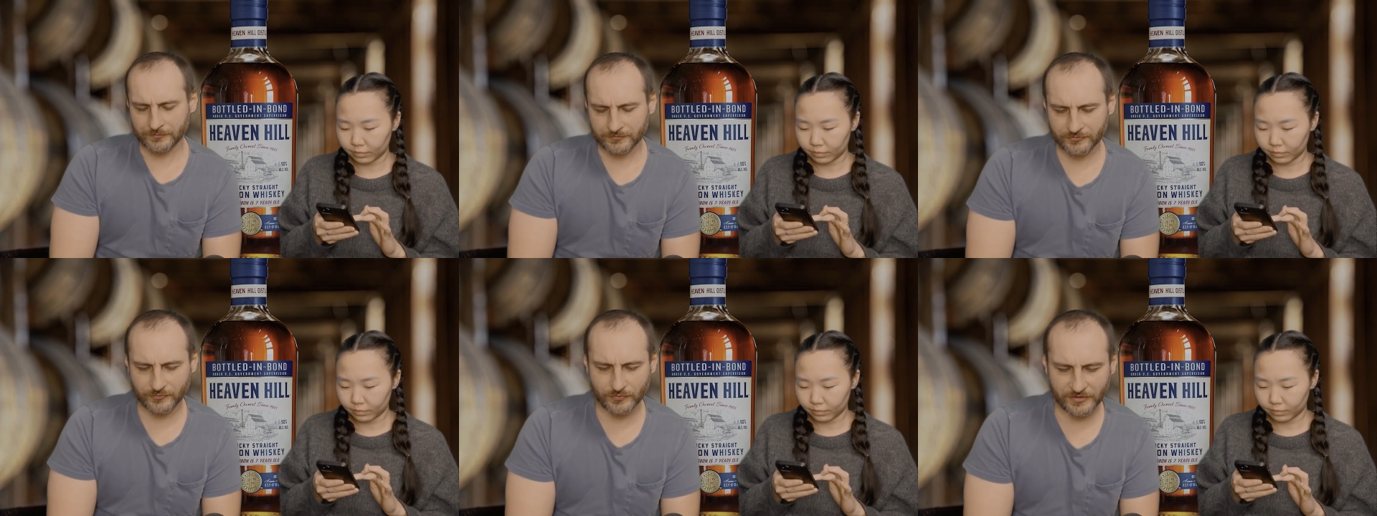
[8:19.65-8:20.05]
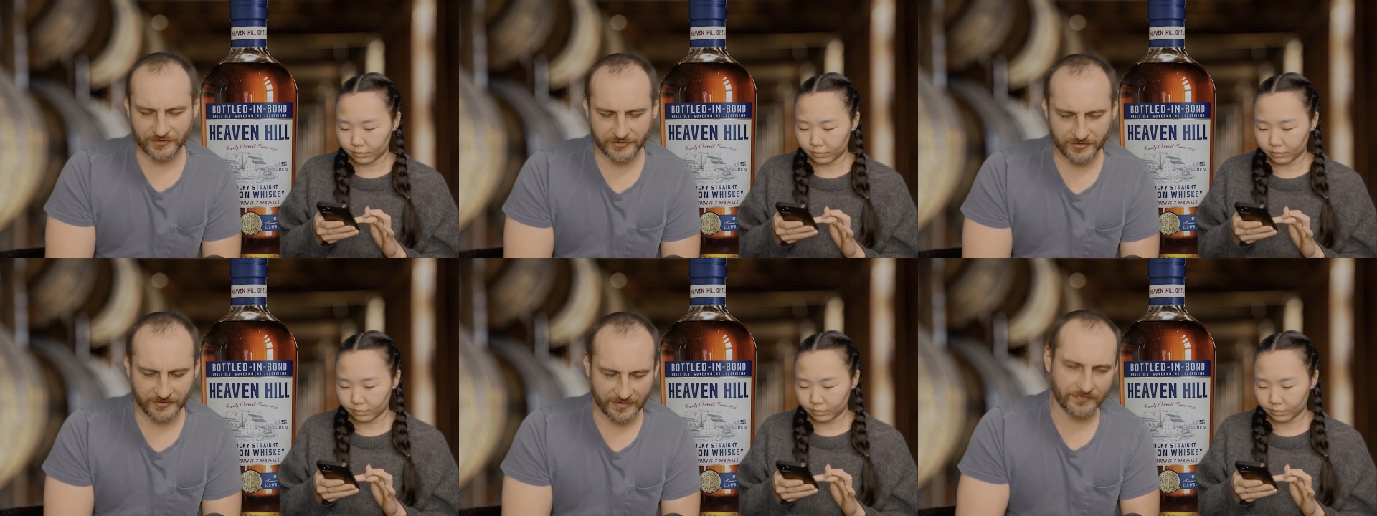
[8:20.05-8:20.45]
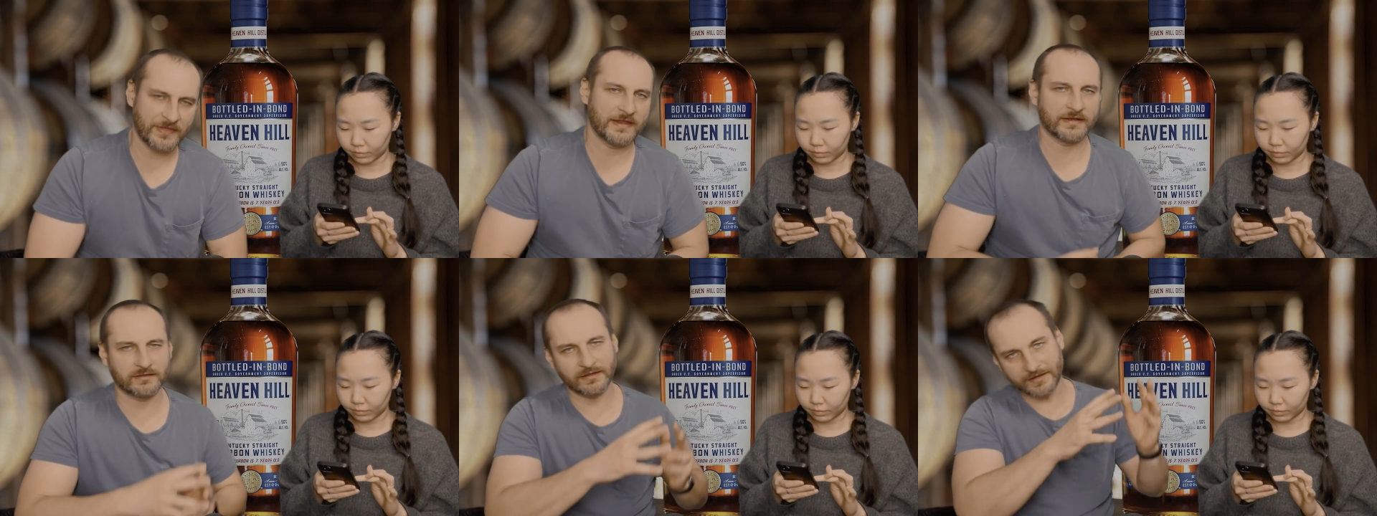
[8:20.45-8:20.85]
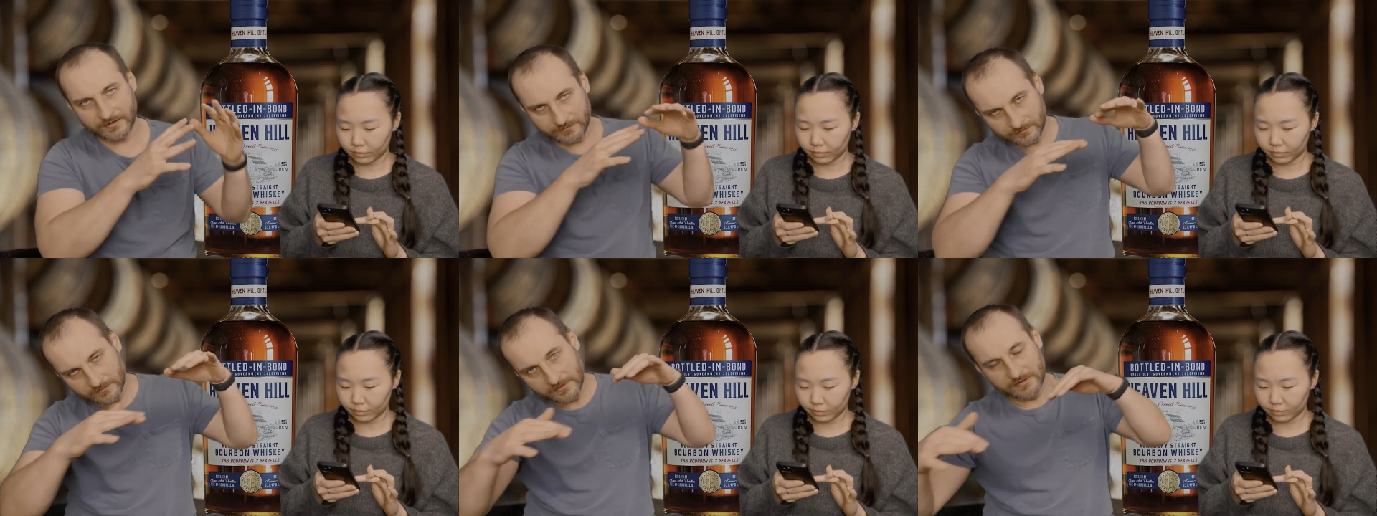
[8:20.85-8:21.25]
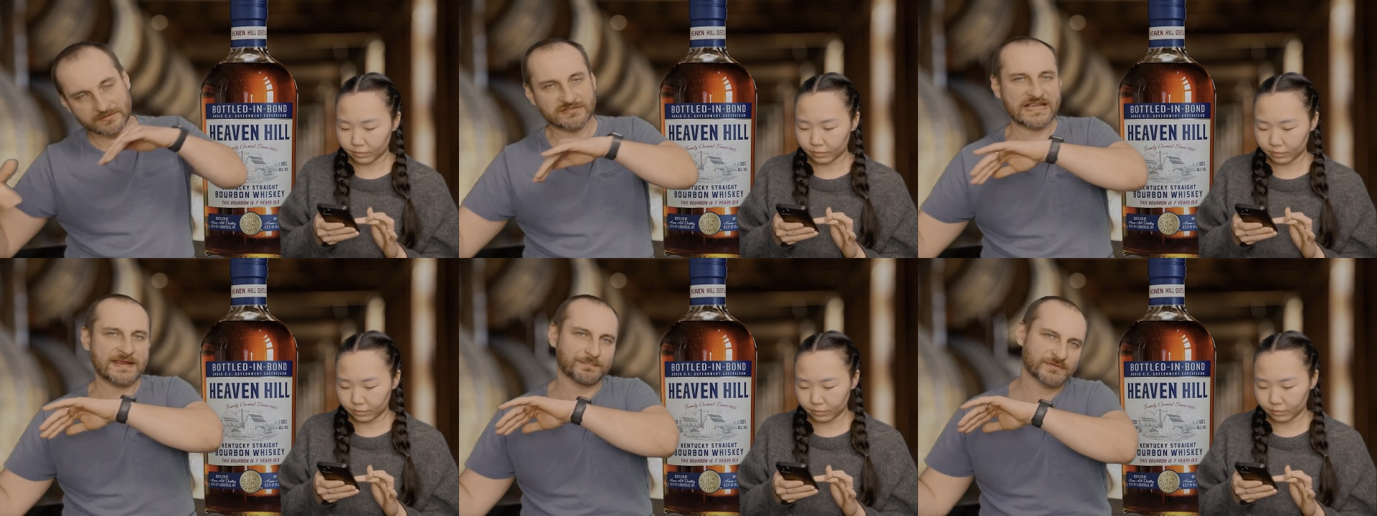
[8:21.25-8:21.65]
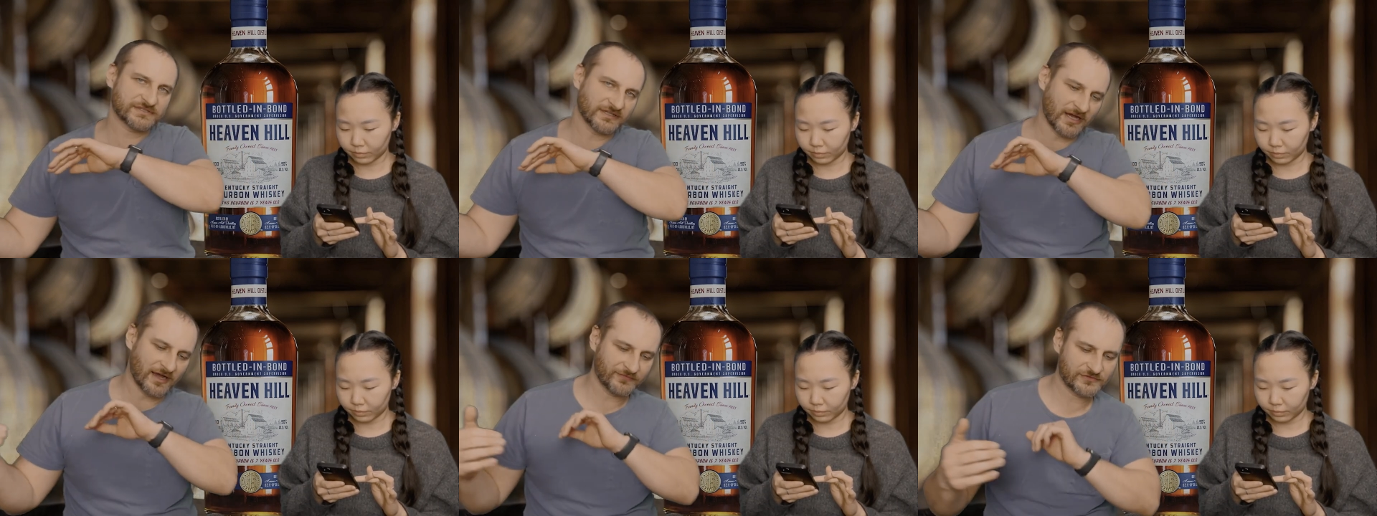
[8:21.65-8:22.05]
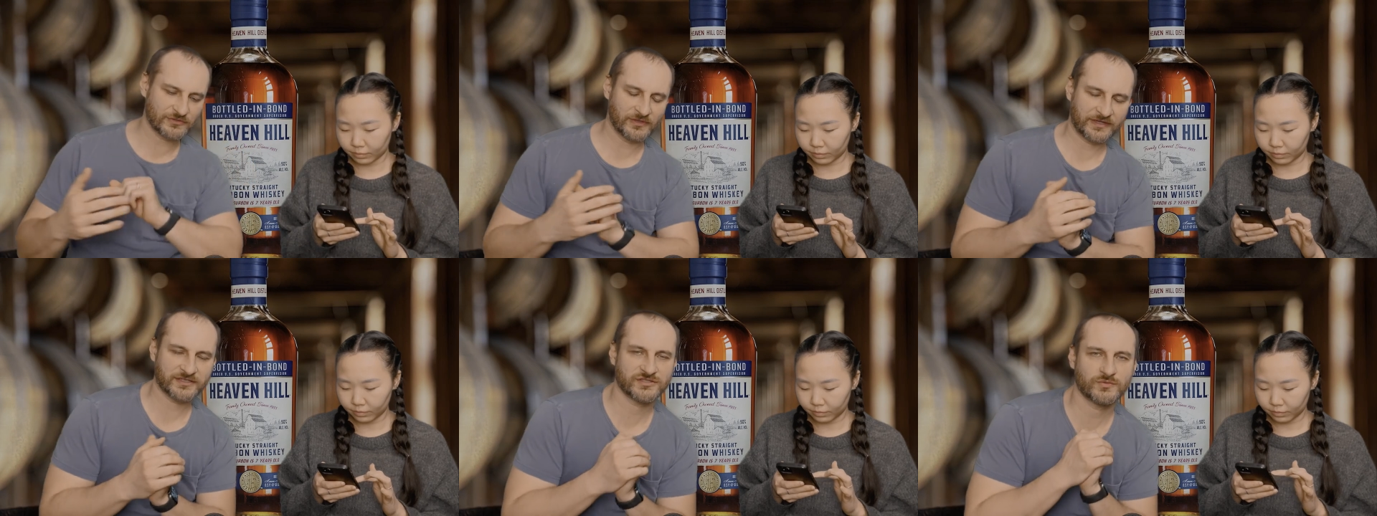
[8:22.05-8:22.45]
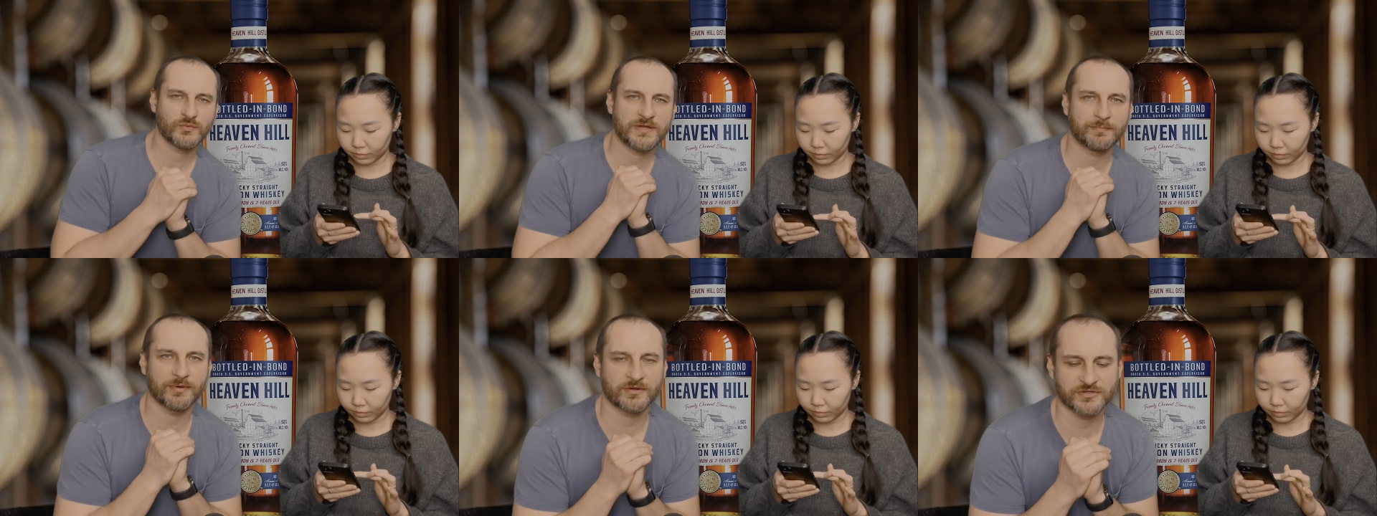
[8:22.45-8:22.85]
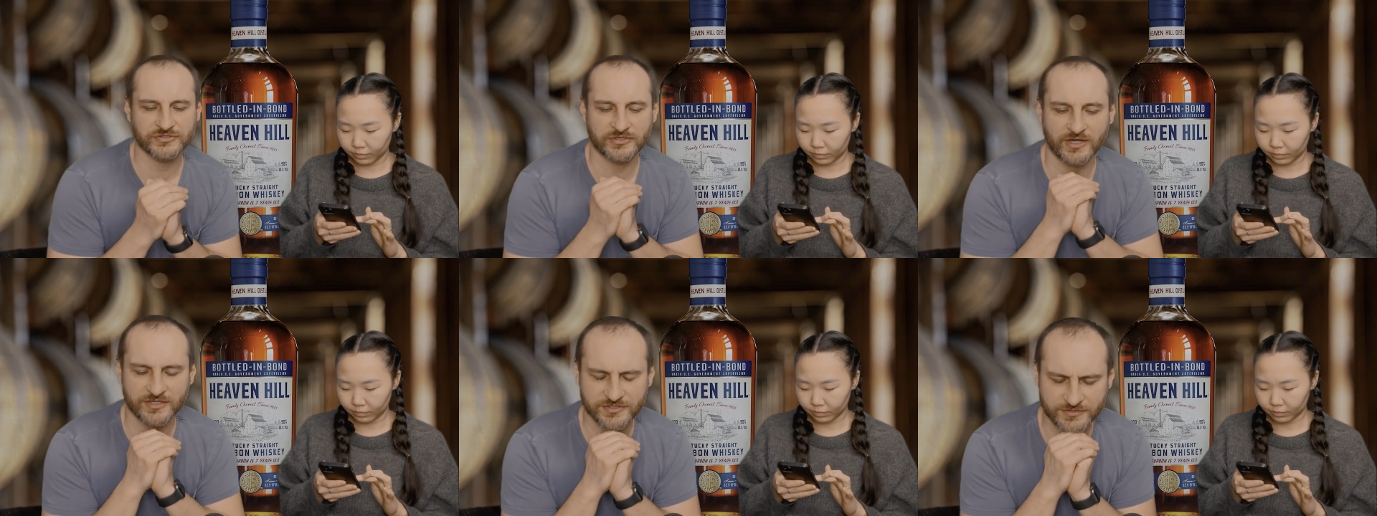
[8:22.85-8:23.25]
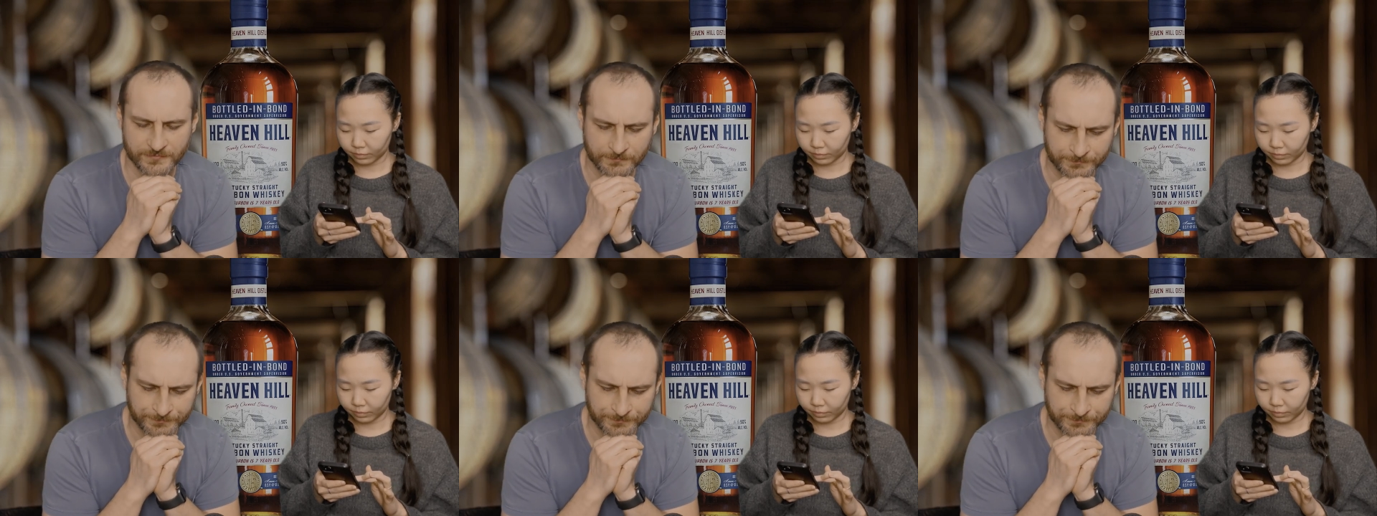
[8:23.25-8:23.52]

Speaker 1: It's really good, and then it like tapers off to like a sweet butterscotch.